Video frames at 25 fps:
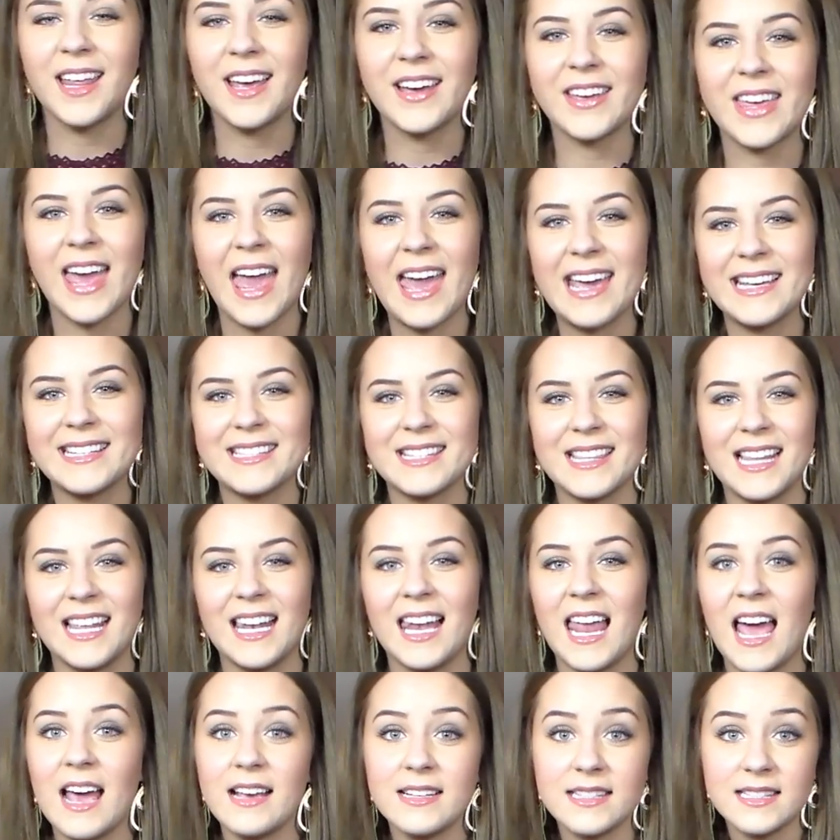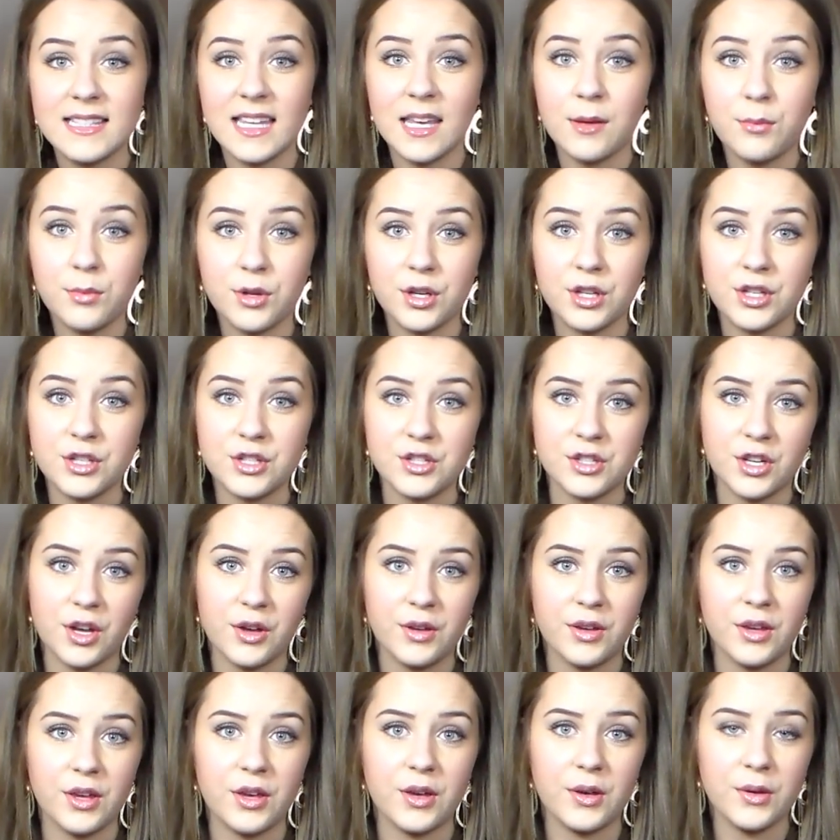Okay, so the last thing I'm going to
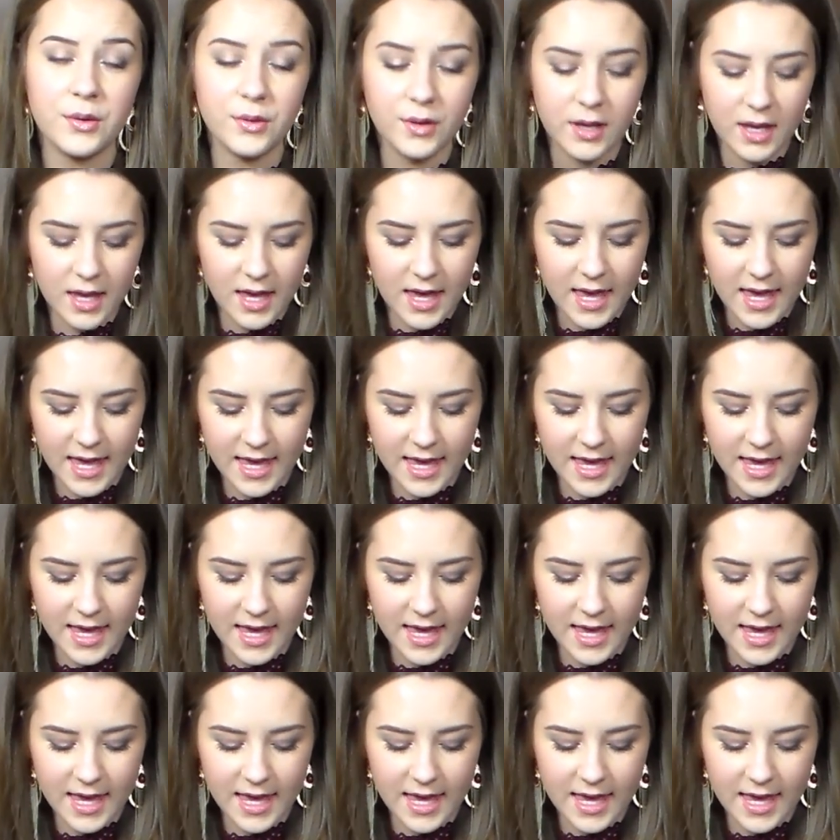show you